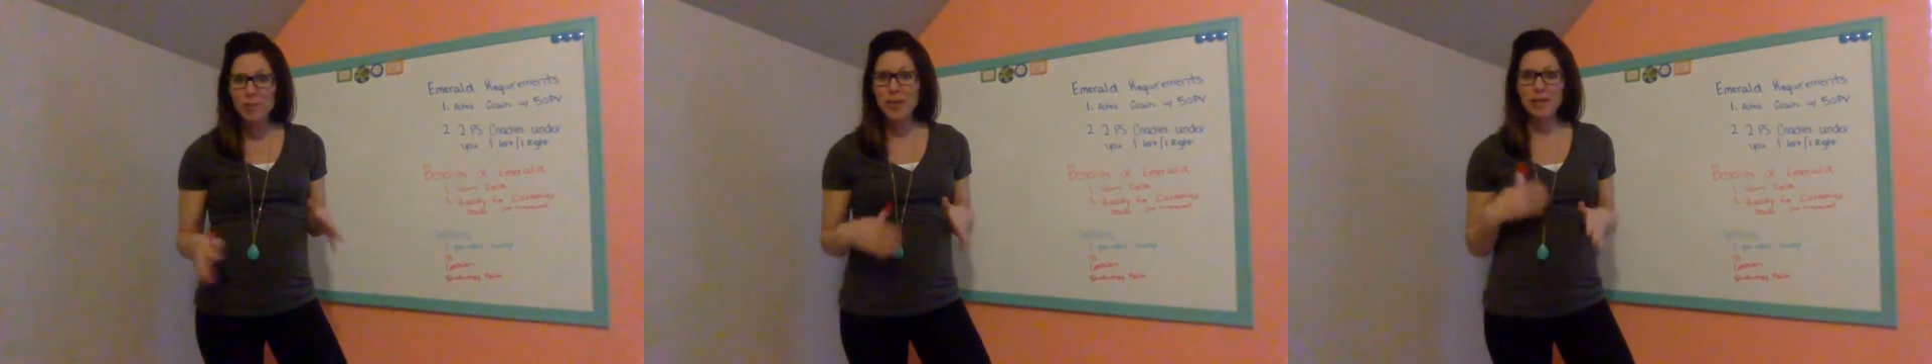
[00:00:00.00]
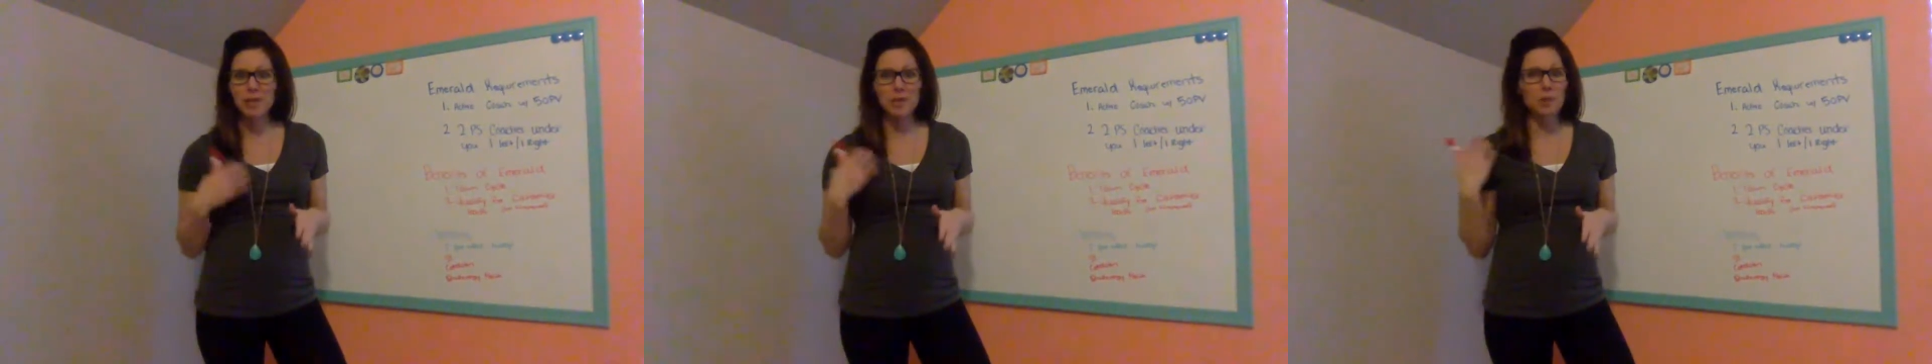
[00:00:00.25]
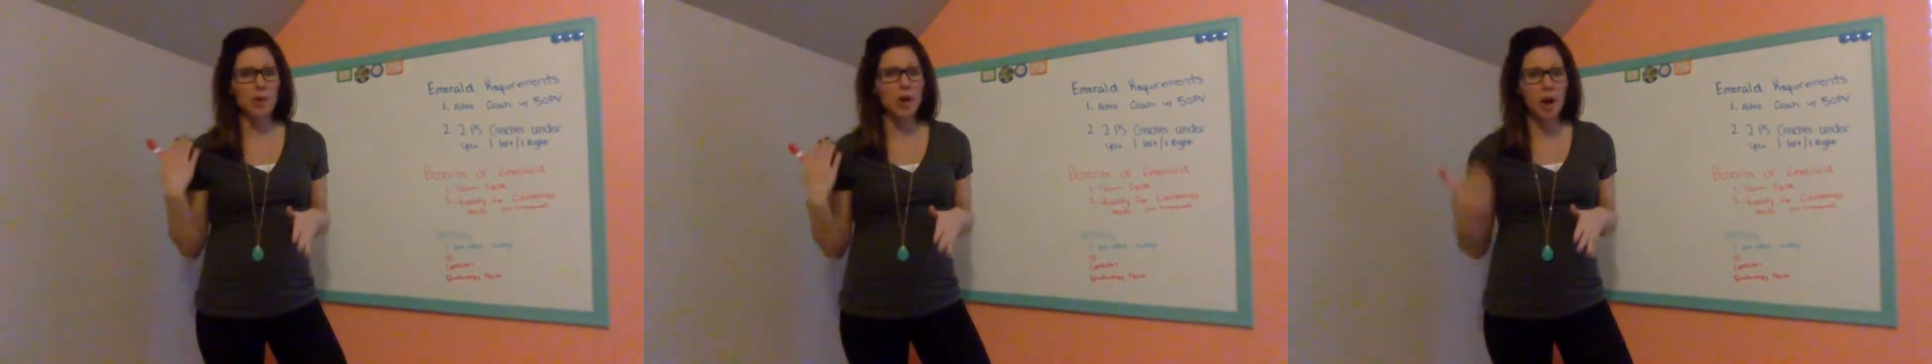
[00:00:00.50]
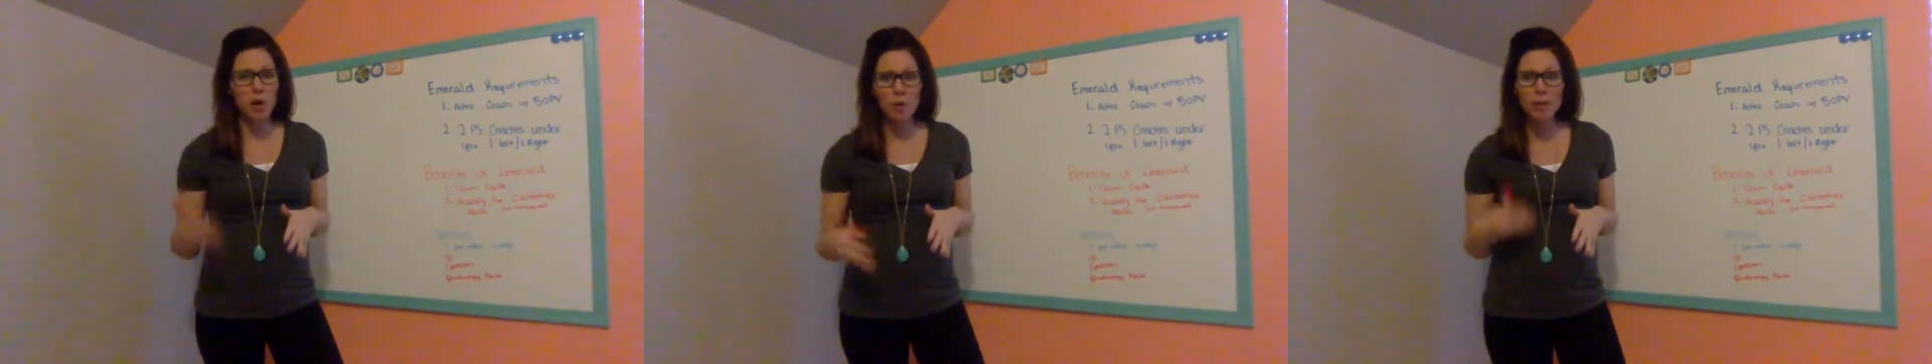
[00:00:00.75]
because you will
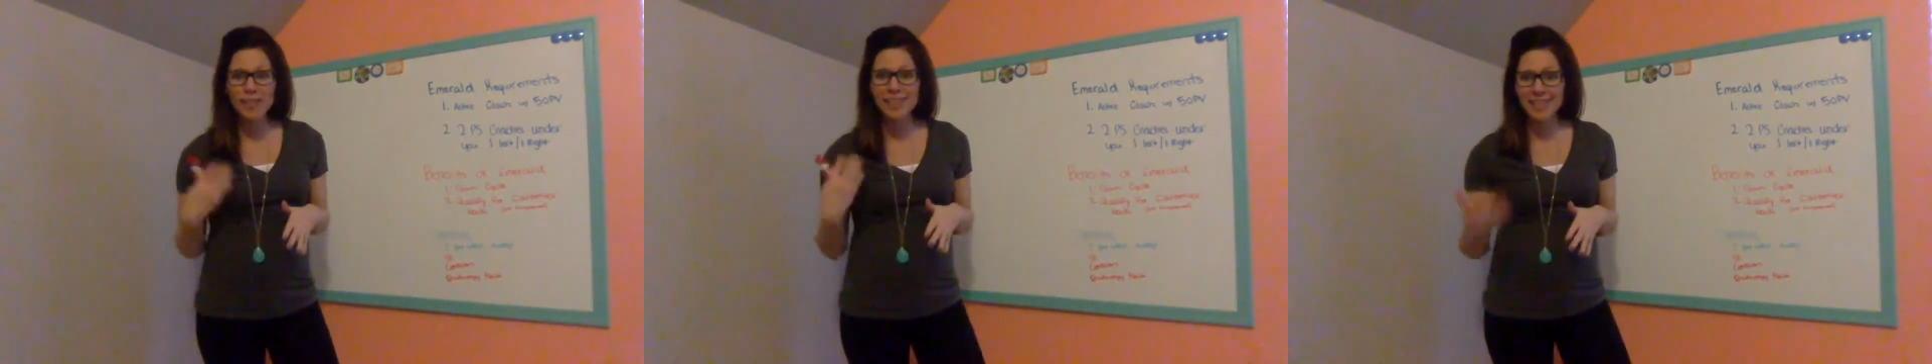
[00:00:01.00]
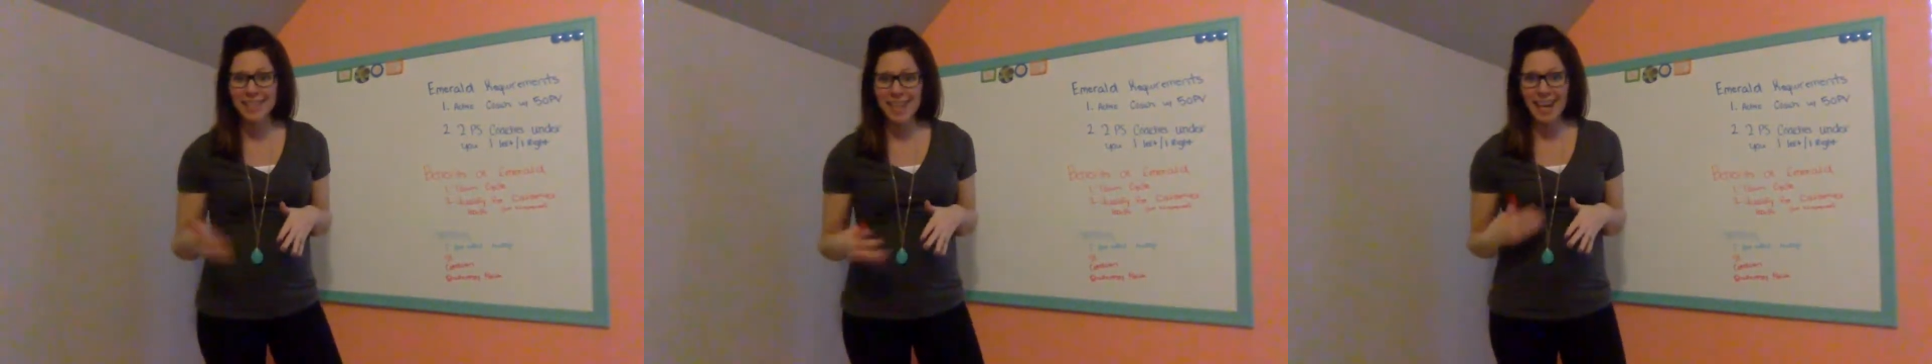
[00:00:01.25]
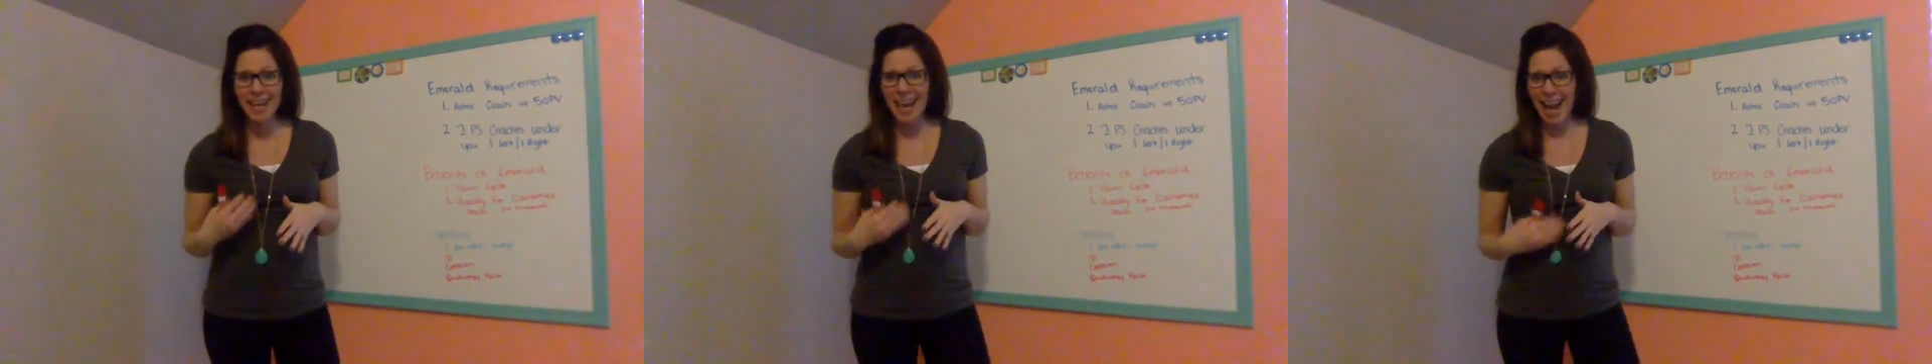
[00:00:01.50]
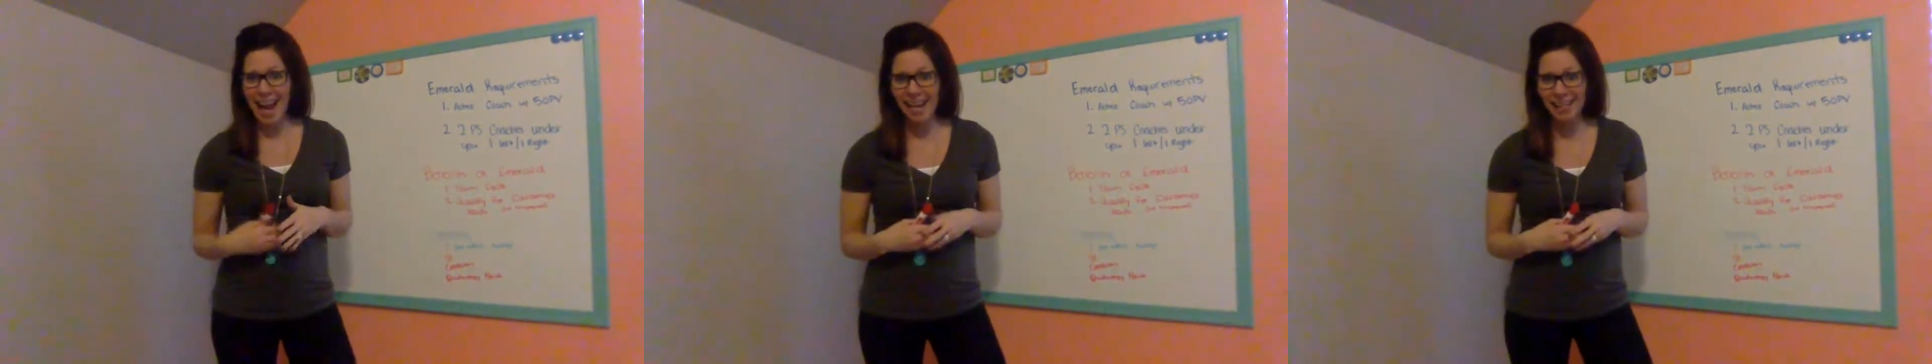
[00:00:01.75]
always stay
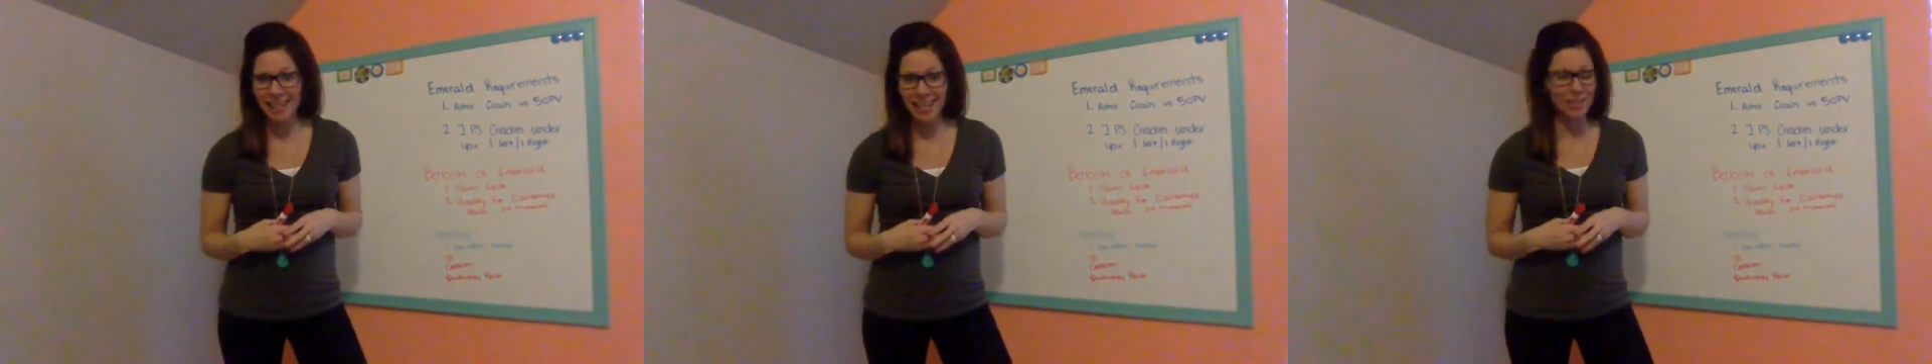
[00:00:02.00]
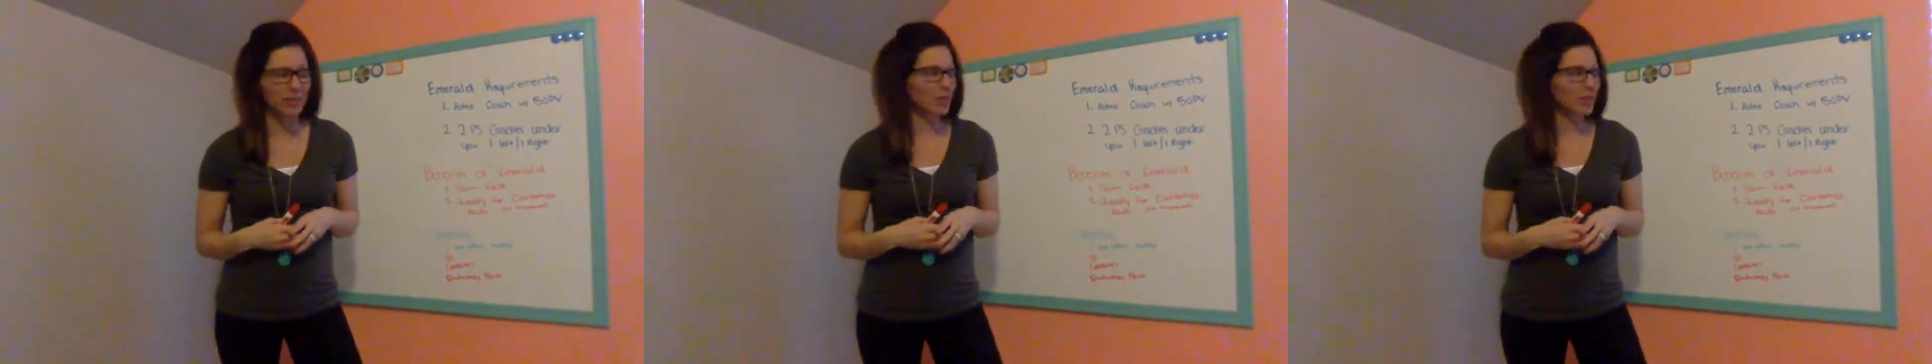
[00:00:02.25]
active.